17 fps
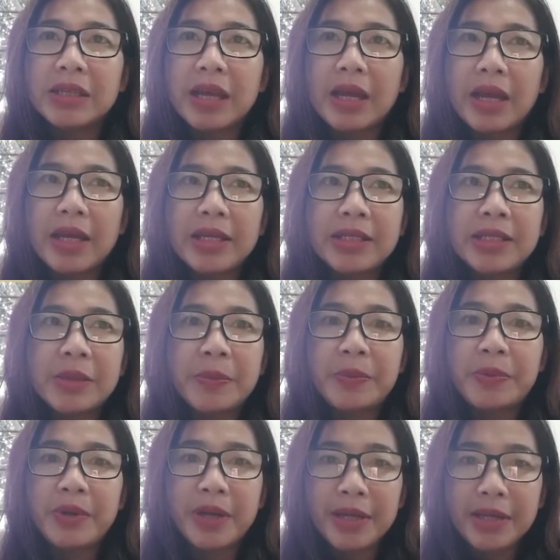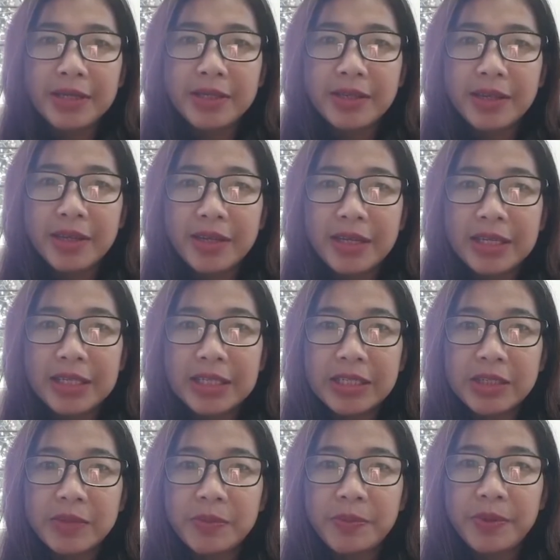I surprised that he
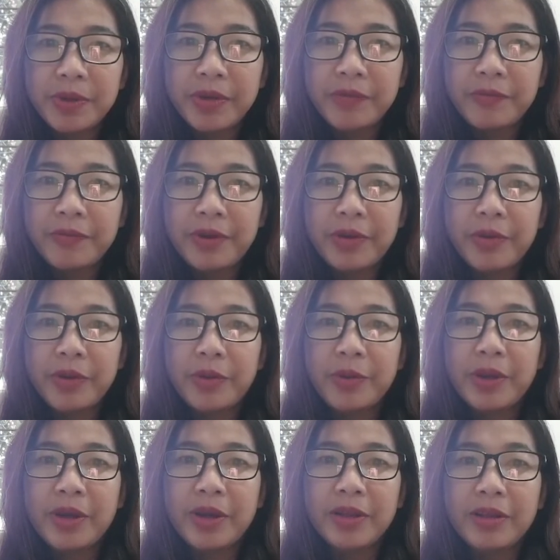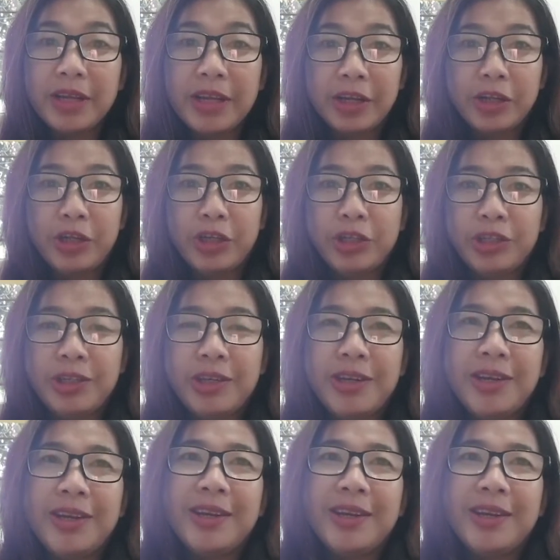speak very well English.